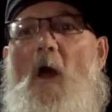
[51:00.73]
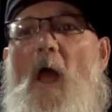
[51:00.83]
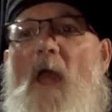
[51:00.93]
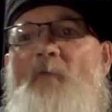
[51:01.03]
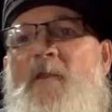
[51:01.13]

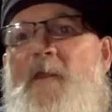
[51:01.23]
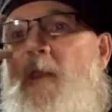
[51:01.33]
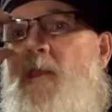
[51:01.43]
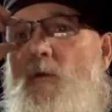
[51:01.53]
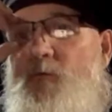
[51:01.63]
Everything
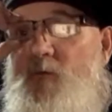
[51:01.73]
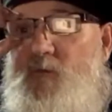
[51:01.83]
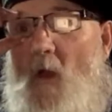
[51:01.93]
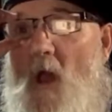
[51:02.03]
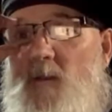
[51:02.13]
that you just
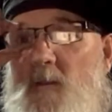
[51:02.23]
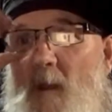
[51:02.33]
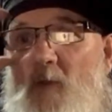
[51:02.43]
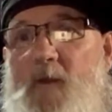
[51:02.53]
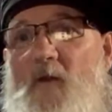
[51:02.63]
talked
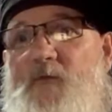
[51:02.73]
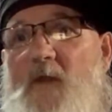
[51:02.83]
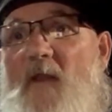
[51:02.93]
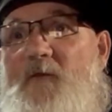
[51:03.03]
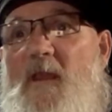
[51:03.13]
about there,
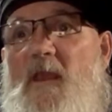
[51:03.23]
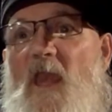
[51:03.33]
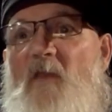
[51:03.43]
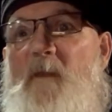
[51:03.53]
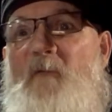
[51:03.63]
Stacy, he
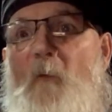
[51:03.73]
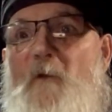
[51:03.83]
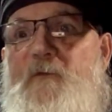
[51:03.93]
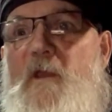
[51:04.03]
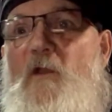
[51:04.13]
gave me
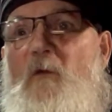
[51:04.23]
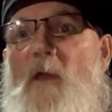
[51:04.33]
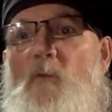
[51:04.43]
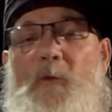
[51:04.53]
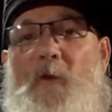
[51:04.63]
14
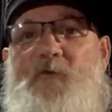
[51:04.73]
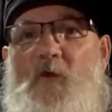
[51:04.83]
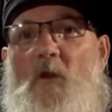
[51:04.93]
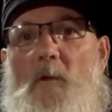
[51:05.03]
grand worth of CERB.